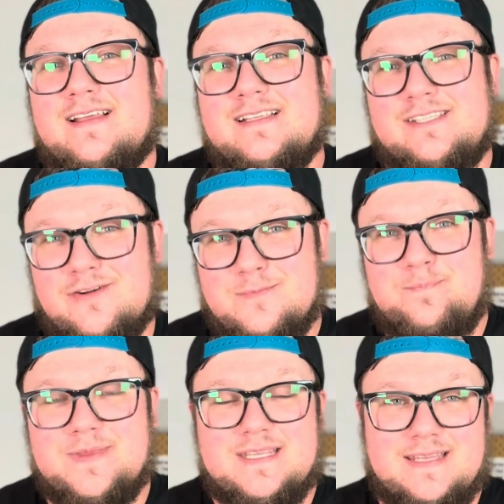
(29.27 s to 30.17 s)
So
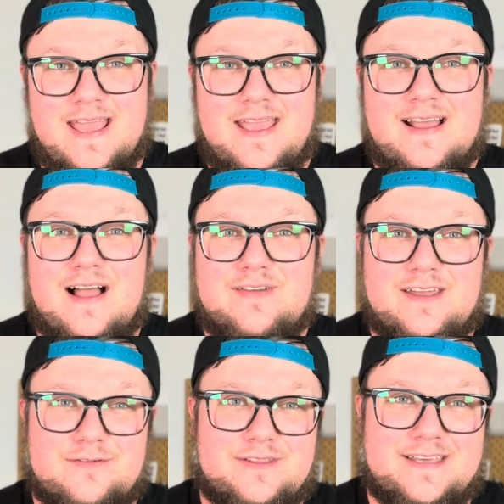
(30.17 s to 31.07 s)
today I've got
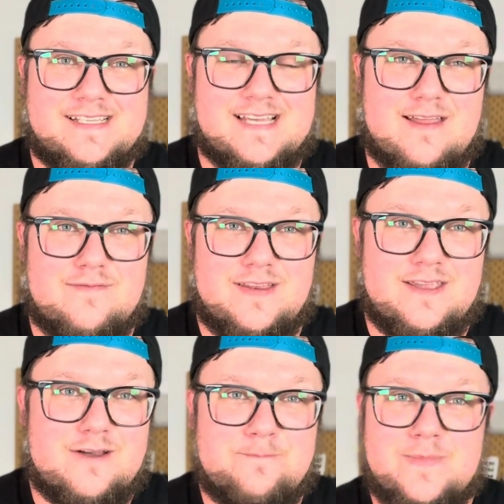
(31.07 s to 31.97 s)
a really exciting
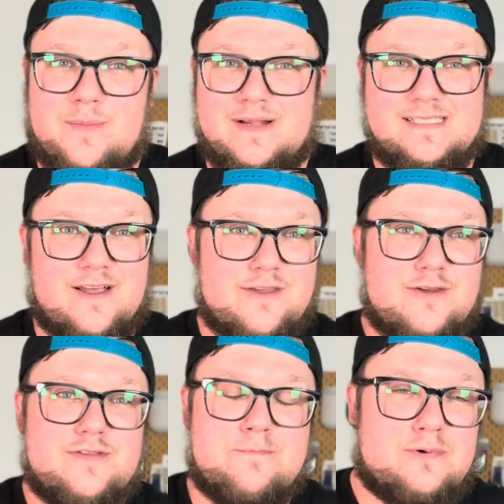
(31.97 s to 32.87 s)
video. I'm going to tell
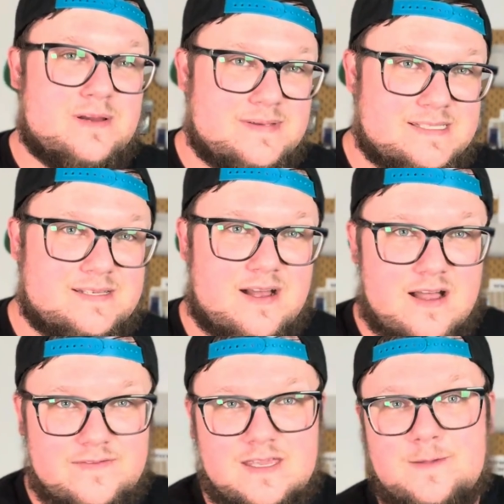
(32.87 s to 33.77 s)
you the premise
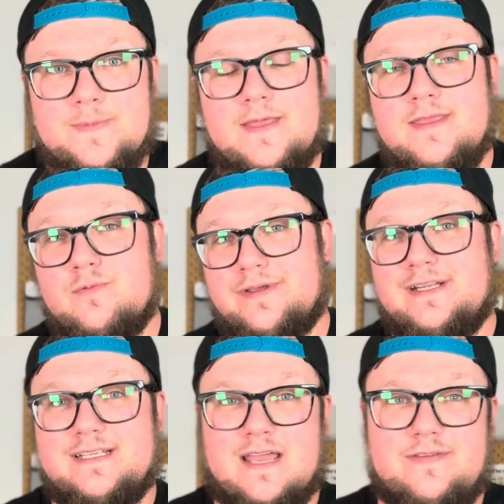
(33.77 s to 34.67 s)
of it and then we're going to
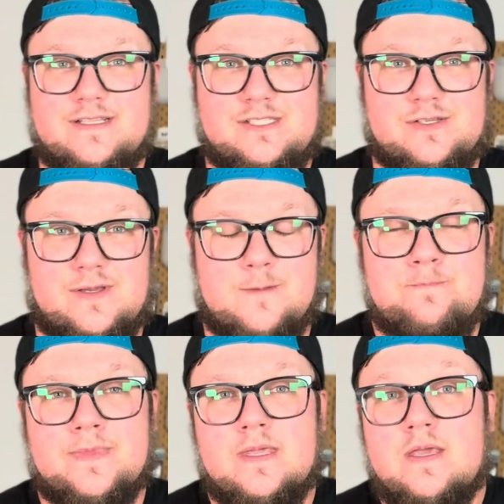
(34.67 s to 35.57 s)
dive into
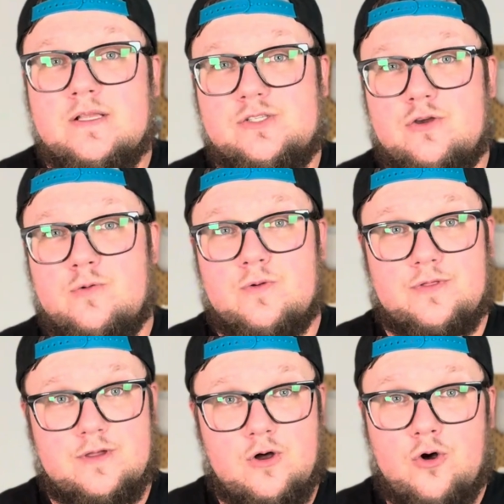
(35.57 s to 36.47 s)
it. So
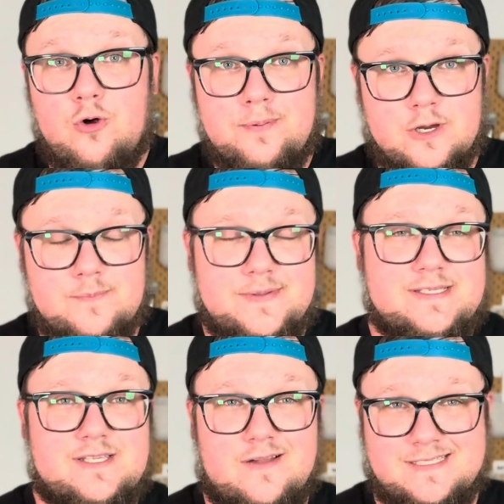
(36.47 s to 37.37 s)
the whole
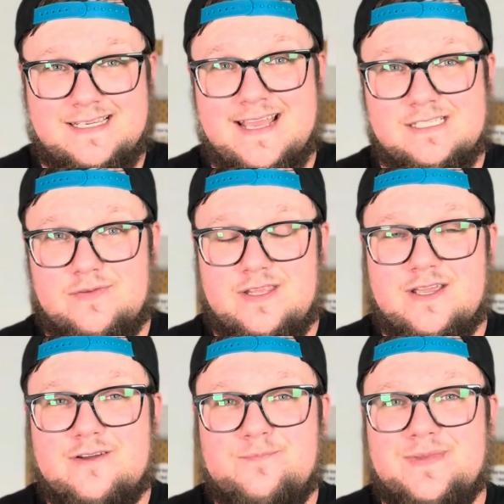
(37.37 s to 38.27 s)
purpose of today's
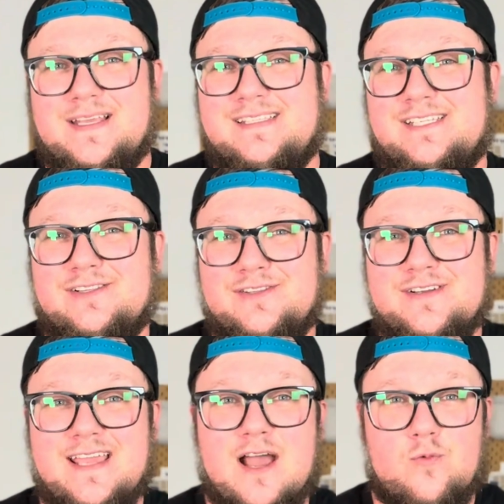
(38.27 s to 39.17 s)
video is to
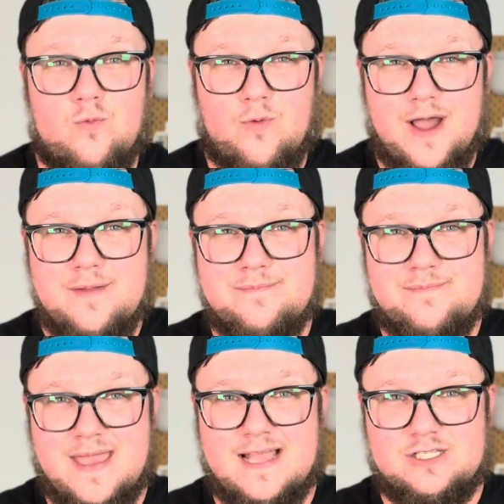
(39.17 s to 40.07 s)
look at what
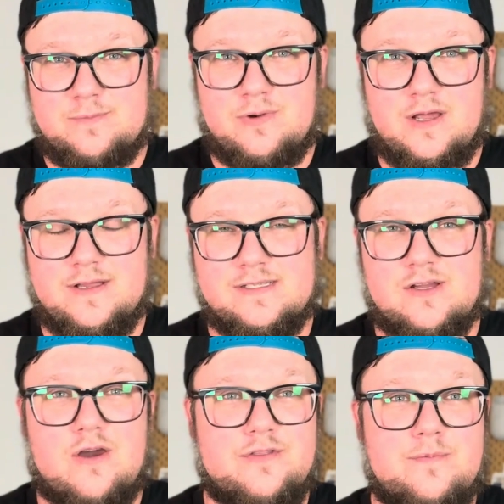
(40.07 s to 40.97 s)
magic products
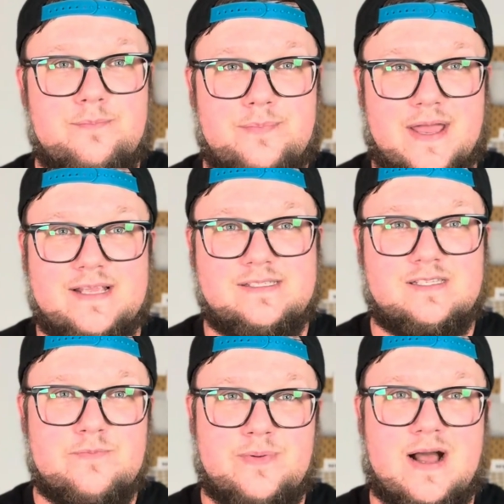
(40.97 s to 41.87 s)
are the best
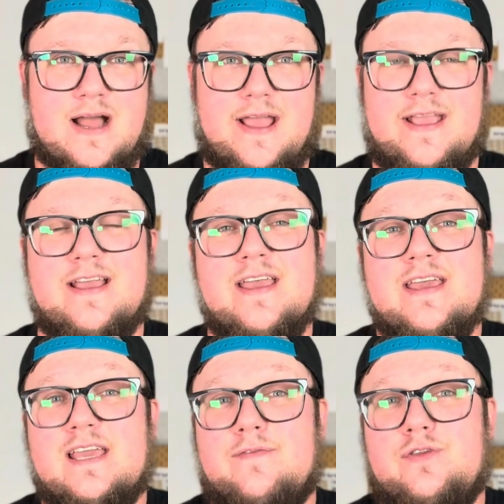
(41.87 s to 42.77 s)
to buy
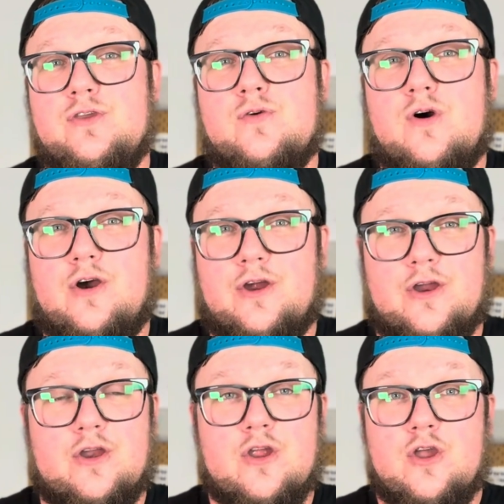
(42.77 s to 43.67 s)
if you
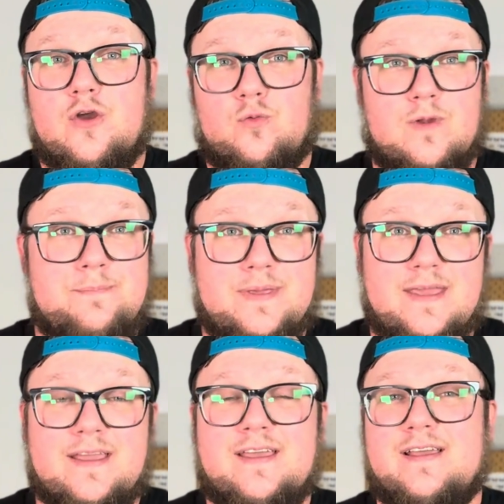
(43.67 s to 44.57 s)
are
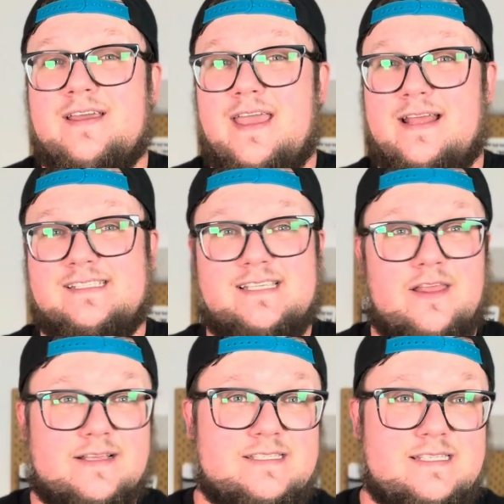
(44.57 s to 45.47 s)
ripping and
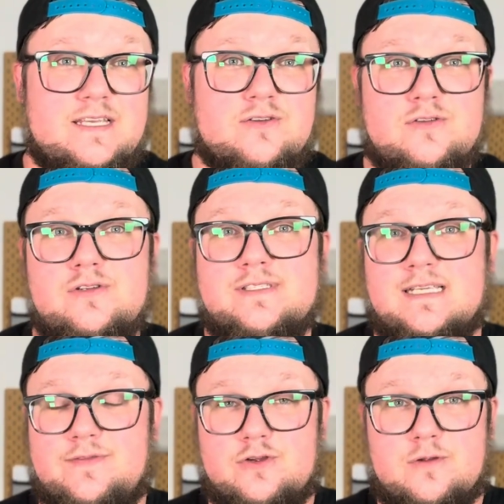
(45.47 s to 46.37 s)
selling singles,
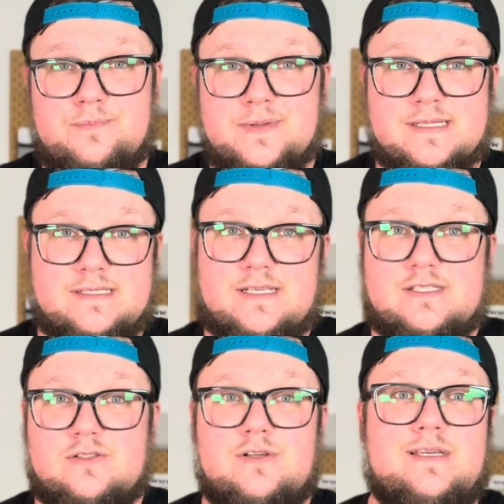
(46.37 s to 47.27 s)
if you're a
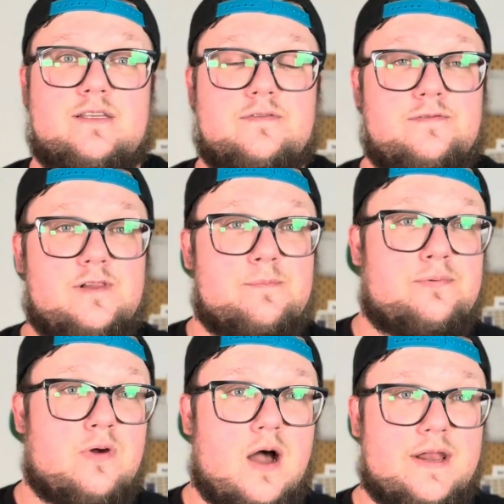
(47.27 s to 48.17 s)
business looking to flip
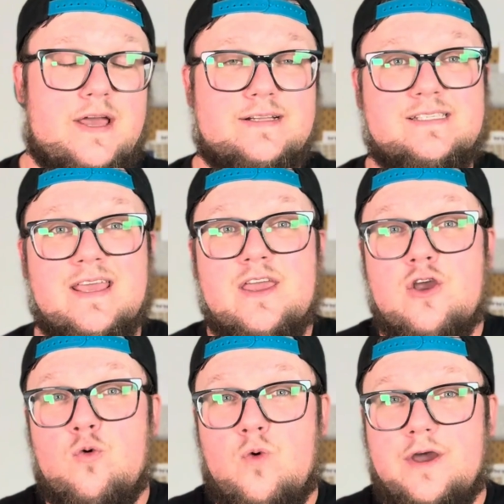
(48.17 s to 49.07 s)
products.
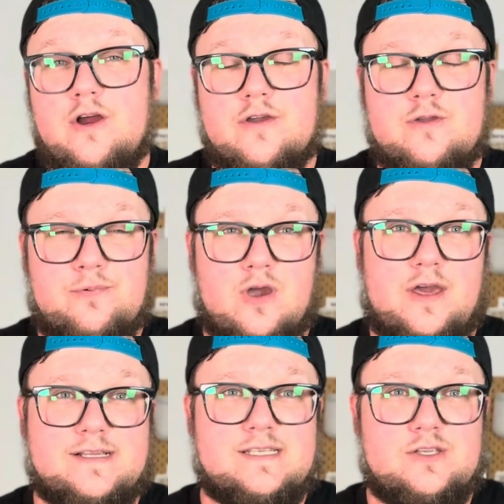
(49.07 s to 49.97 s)
What are the
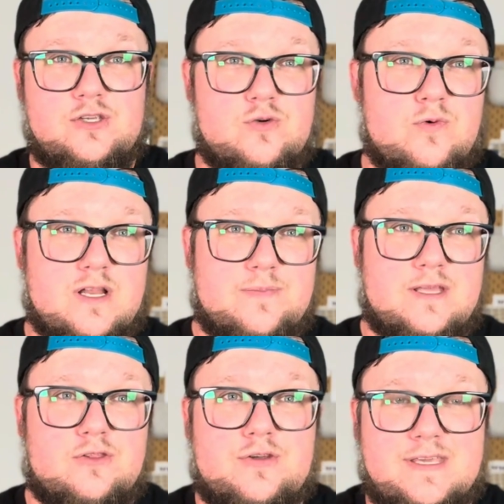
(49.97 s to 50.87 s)
products that you want to be
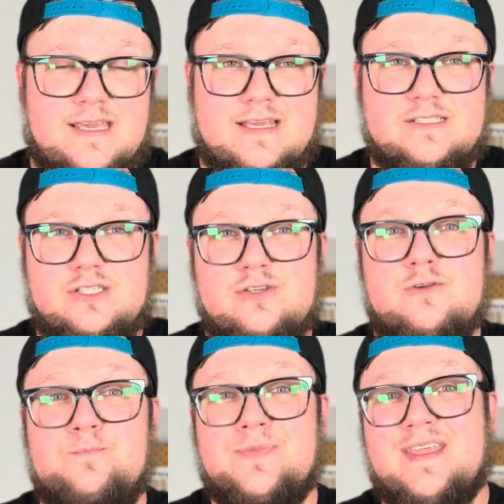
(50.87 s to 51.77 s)
looking
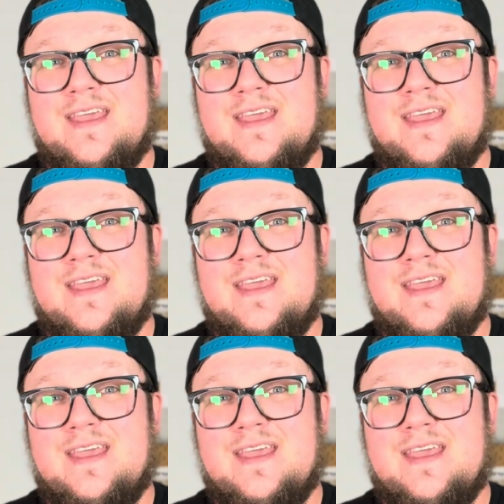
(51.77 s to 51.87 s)
into?